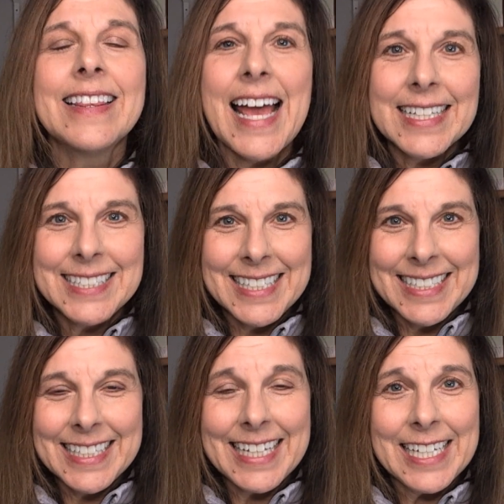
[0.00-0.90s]
That's an
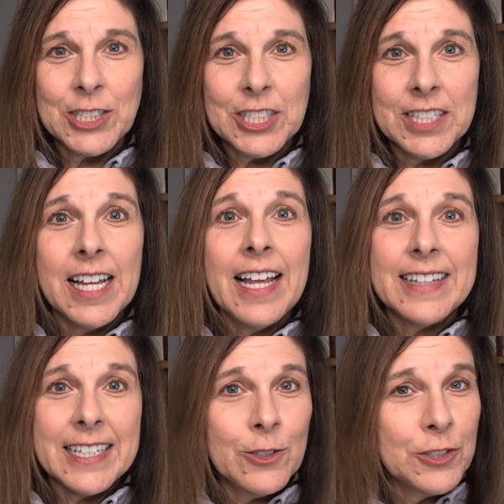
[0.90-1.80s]
indication
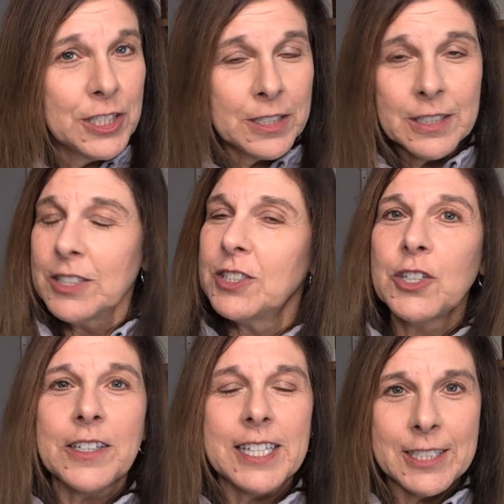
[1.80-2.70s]
that you should
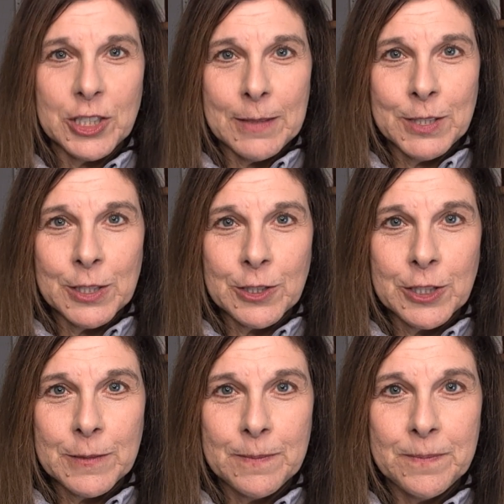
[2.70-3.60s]
start that job
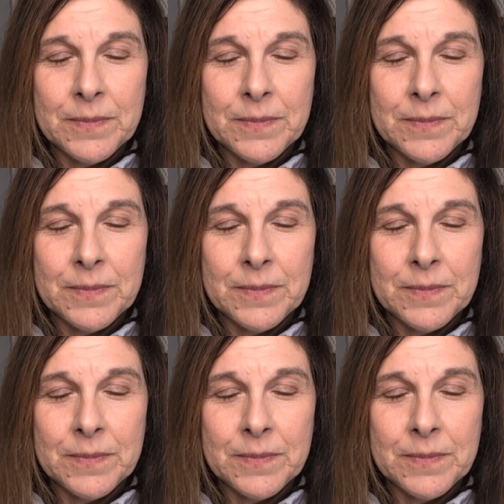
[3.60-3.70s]
search.